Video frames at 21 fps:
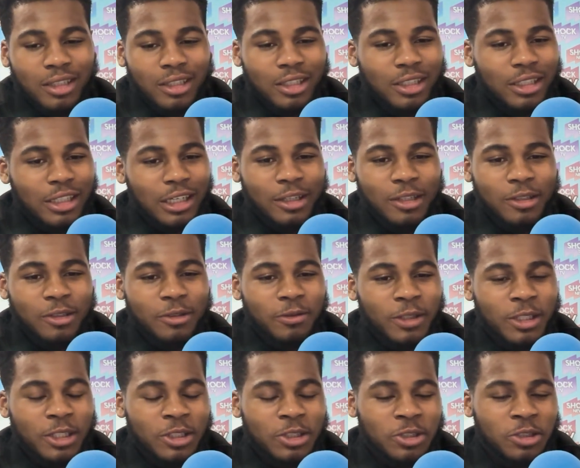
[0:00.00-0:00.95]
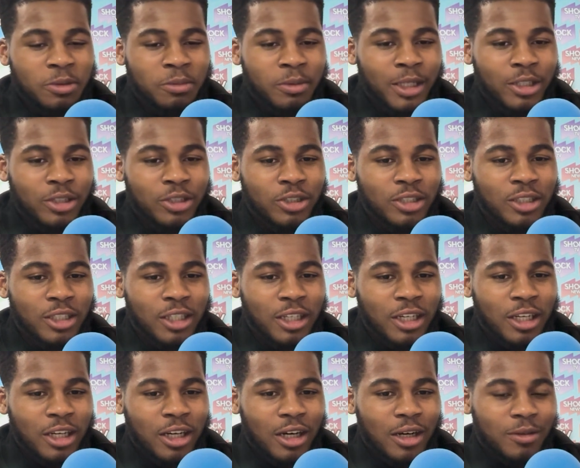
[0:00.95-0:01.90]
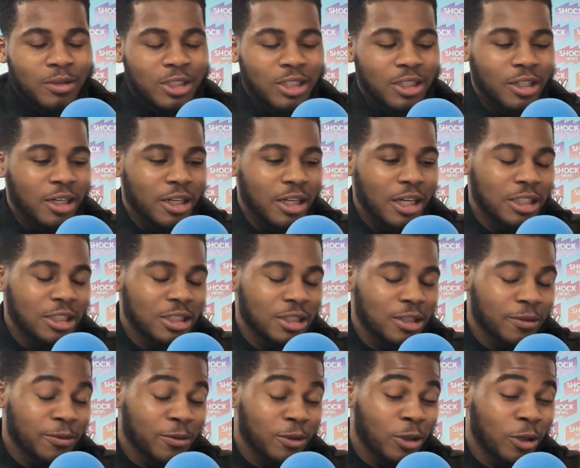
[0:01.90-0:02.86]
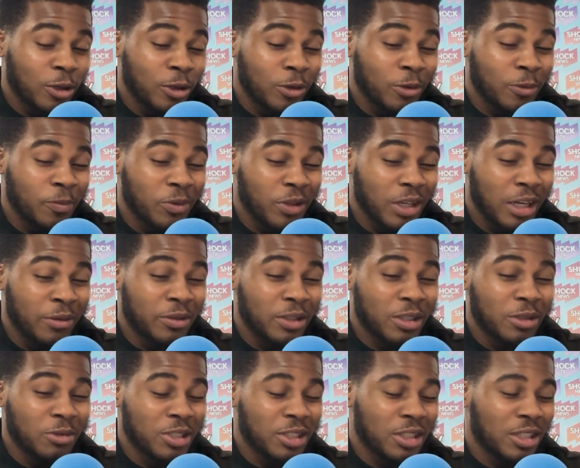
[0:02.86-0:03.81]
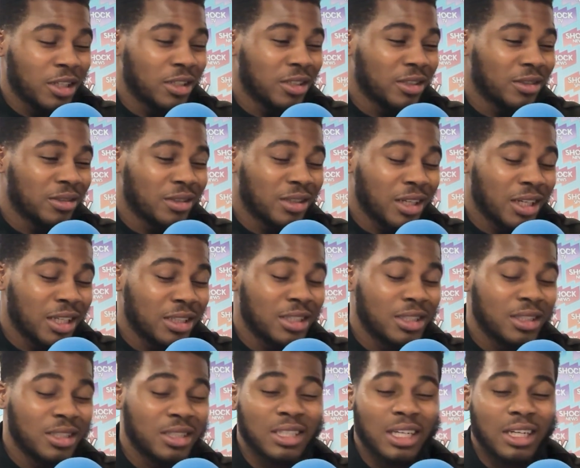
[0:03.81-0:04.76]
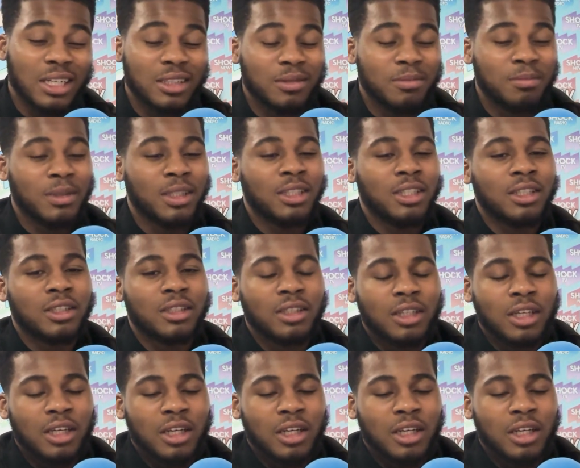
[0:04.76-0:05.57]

I couldn't really do much. Obviously, the 90th goal, I think it was in the 92nd minute.